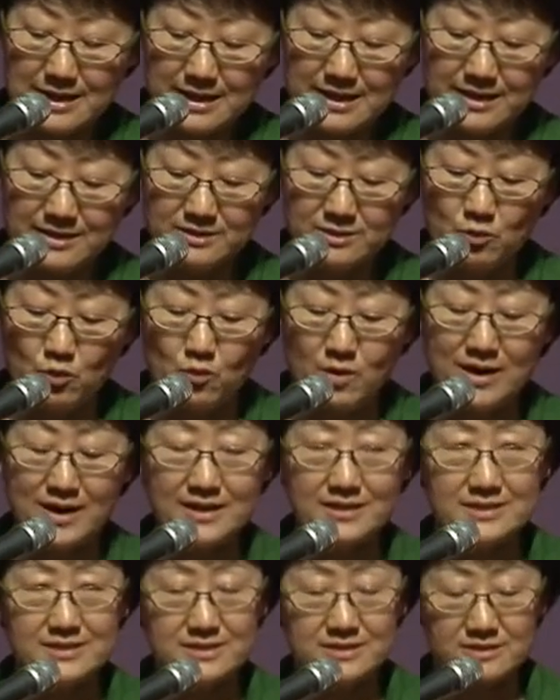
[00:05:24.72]
and
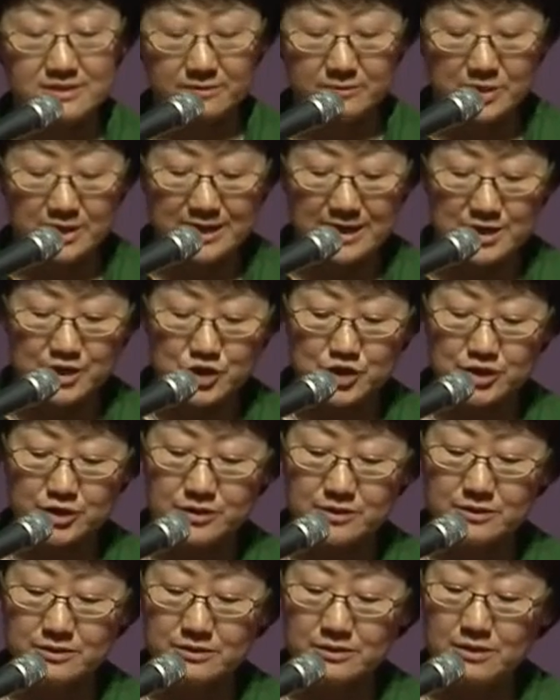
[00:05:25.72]
wireless
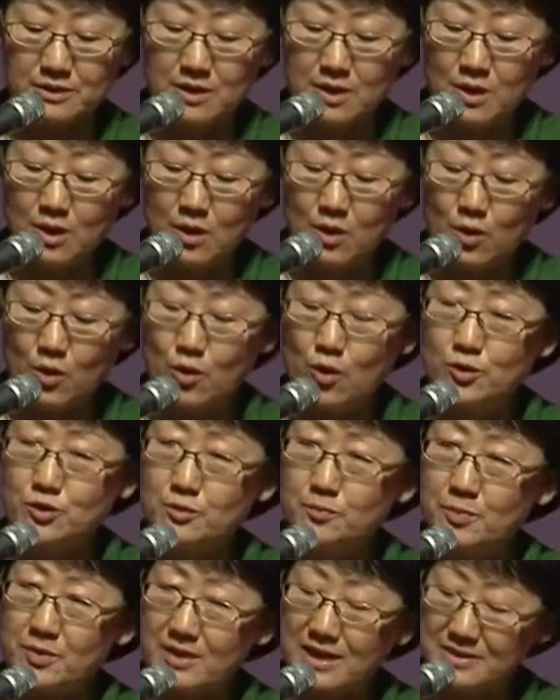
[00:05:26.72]
communication, hold
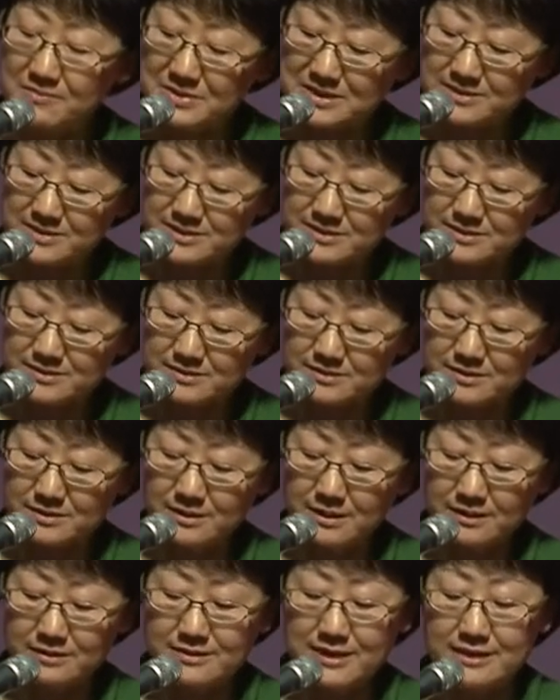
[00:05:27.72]
the promise
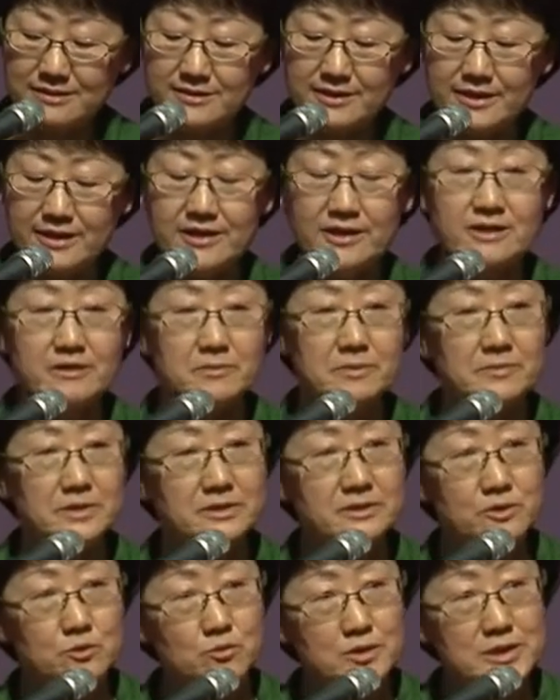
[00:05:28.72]
that
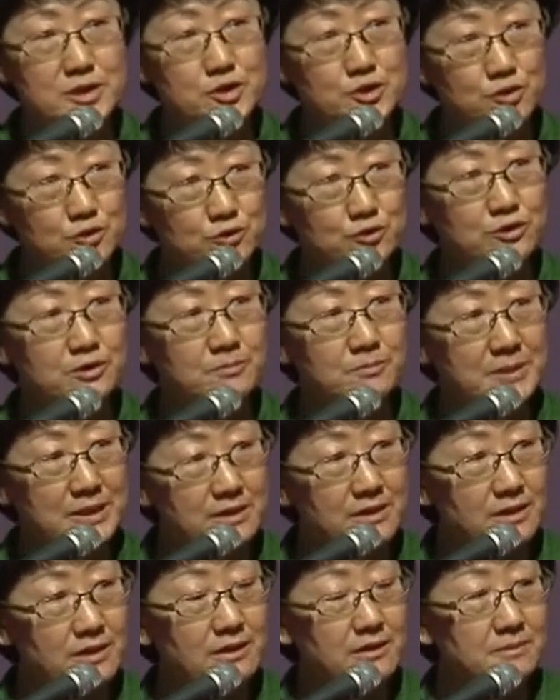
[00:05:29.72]
e-government will soon
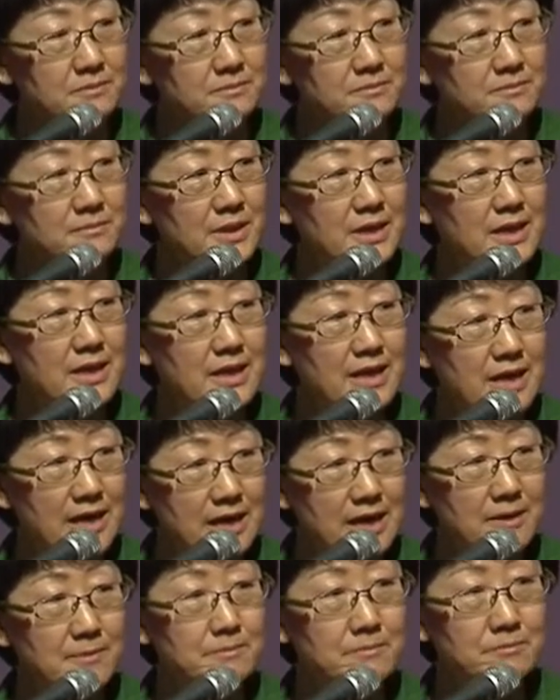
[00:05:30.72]
become
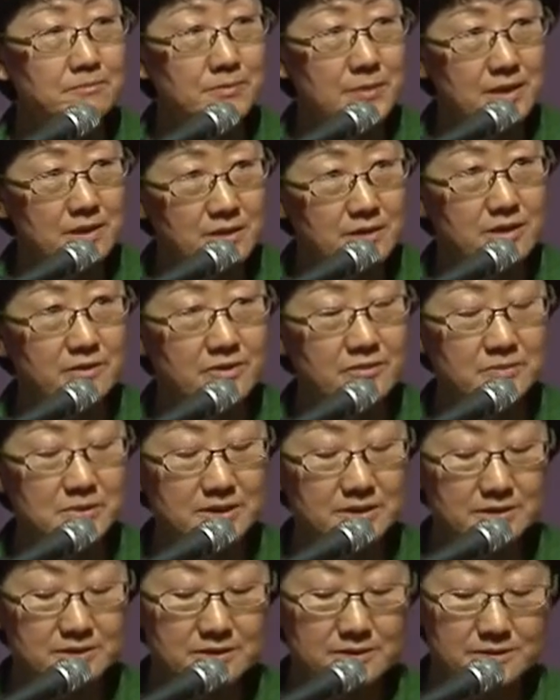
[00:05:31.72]

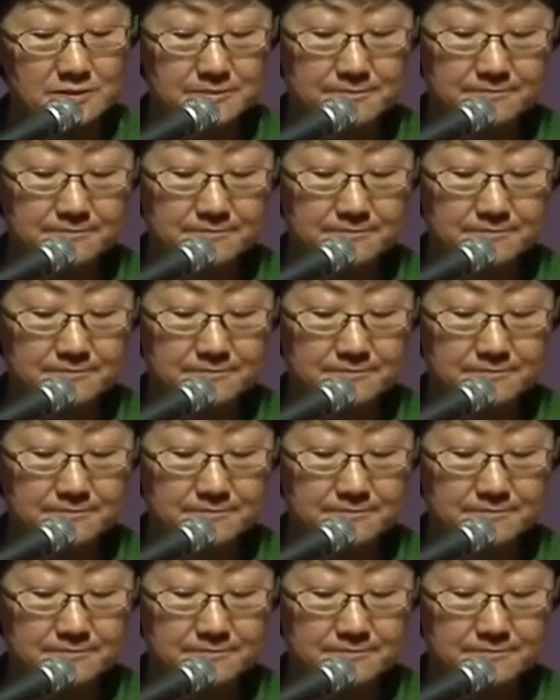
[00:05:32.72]
m-government.